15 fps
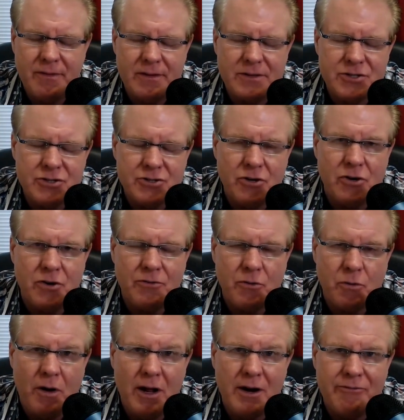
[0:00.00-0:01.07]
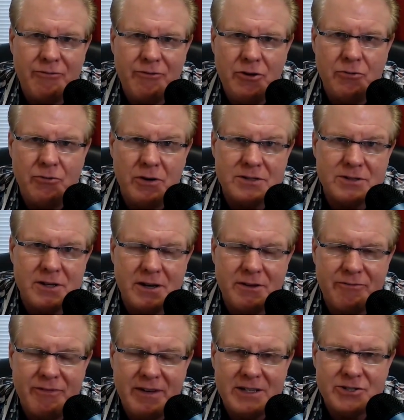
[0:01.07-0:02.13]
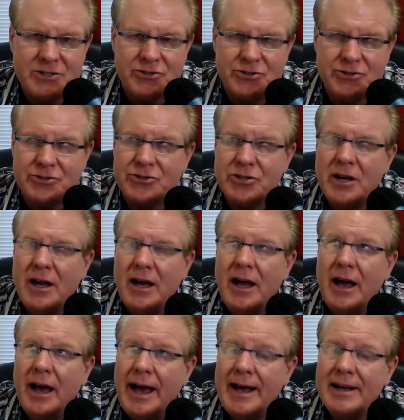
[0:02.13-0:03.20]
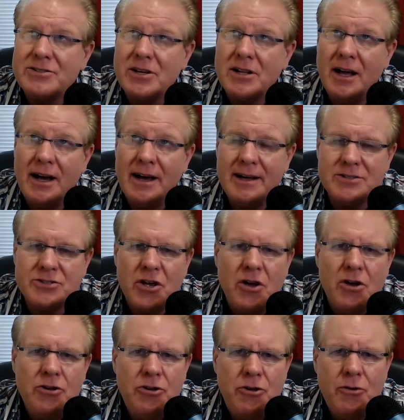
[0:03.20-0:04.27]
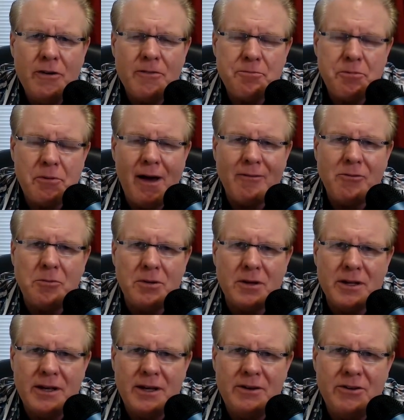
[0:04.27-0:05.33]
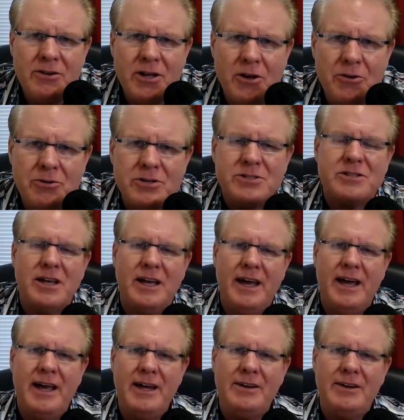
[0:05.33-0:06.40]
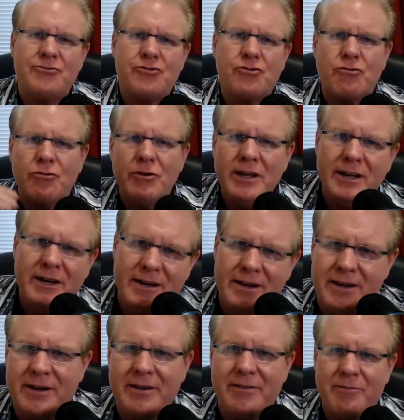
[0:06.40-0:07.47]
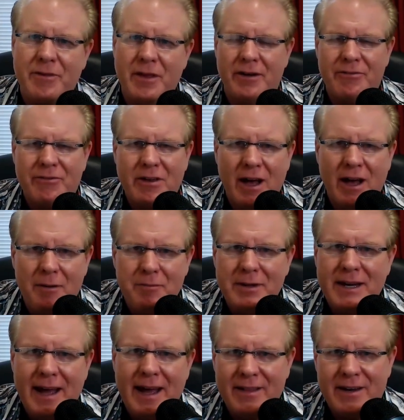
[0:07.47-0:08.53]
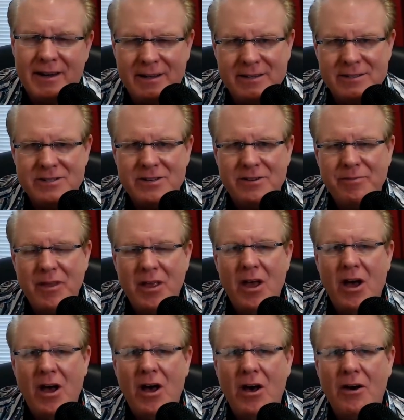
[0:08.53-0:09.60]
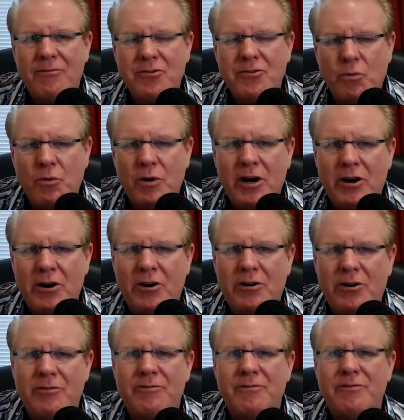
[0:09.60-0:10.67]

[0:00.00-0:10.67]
served quite a few real estate investors as clients. You have probably noticed a trend of commonalities of to where